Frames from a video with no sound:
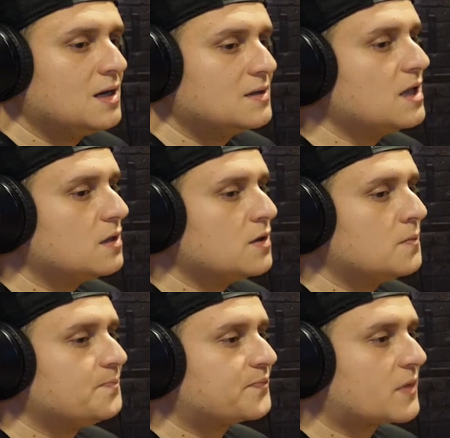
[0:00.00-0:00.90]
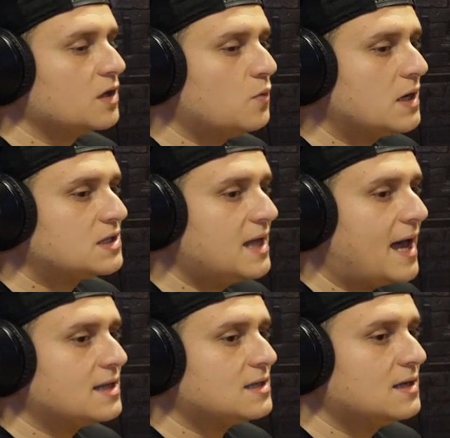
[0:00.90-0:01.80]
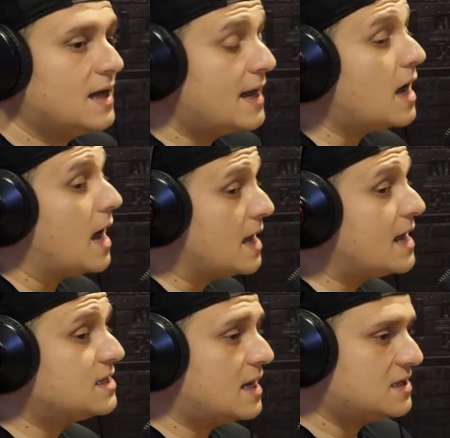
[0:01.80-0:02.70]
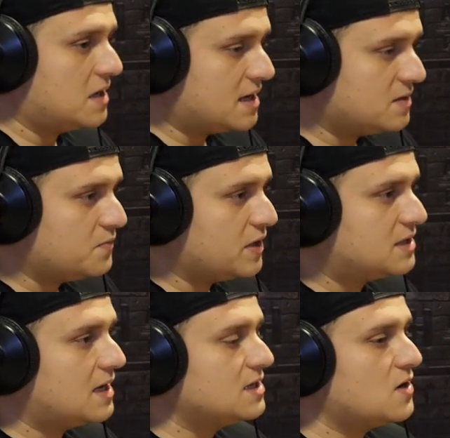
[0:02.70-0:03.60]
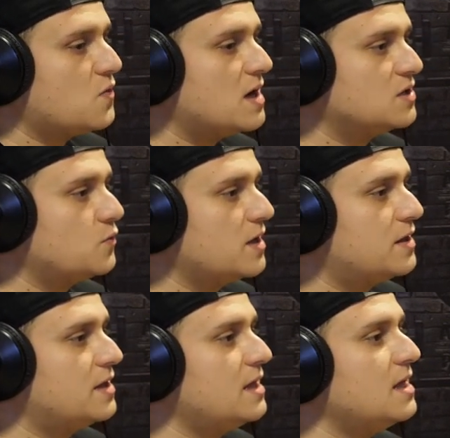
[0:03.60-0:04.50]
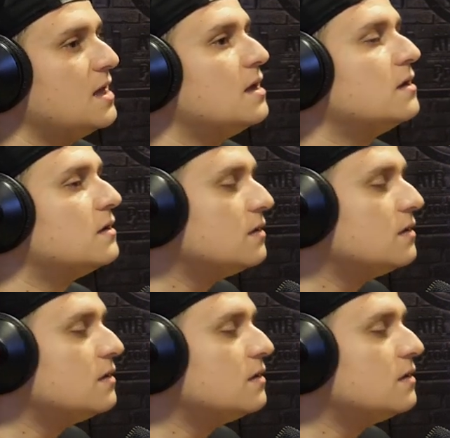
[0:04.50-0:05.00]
Still though, you watch that, and I, as impressed as I was with the